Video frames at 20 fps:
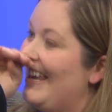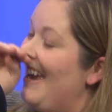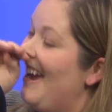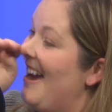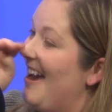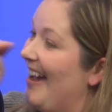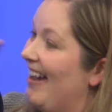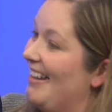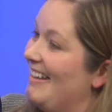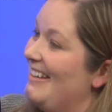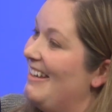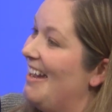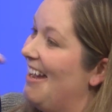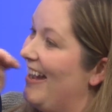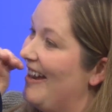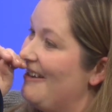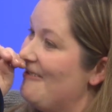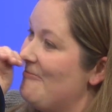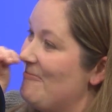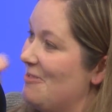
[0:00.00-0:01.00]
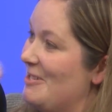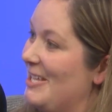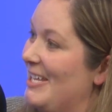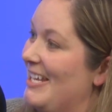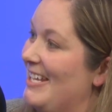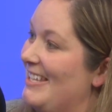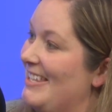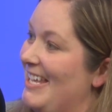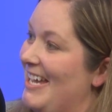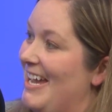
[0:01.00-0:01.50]
Yeah. But
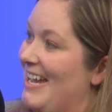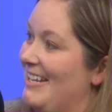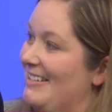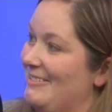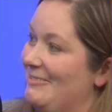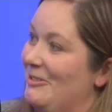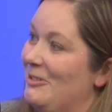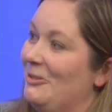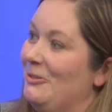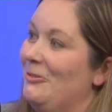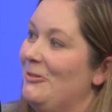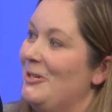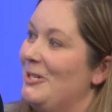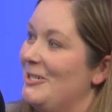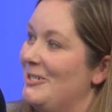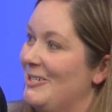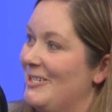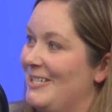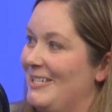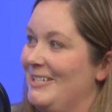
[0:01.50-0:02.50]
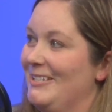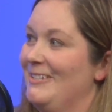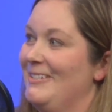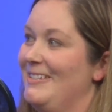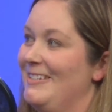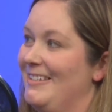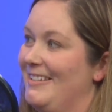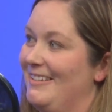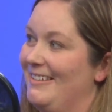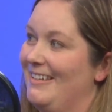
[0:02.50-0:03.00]
like that, the lawyer
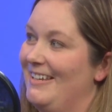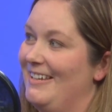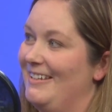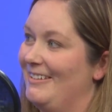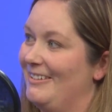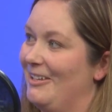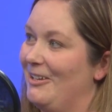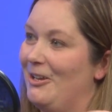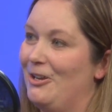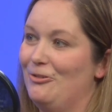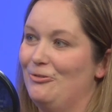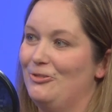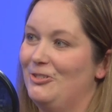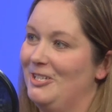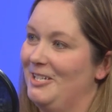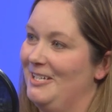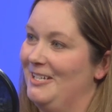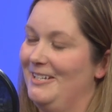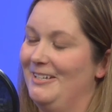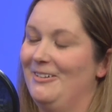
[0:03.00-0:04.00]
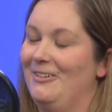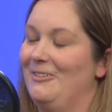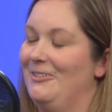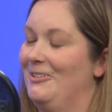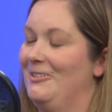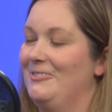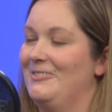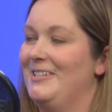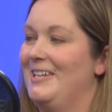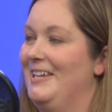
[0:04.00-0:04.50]
skills and coaching, it all
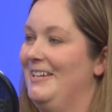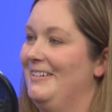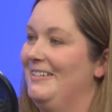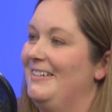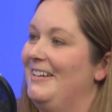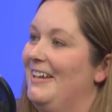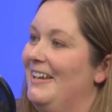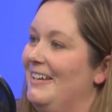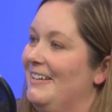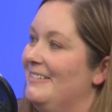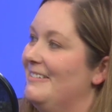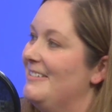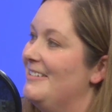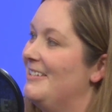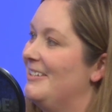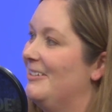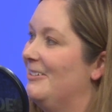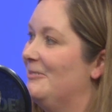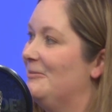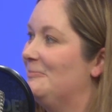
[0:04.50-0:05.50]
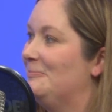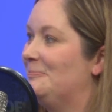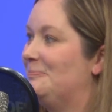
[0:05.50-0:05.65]
goes hand in hand. So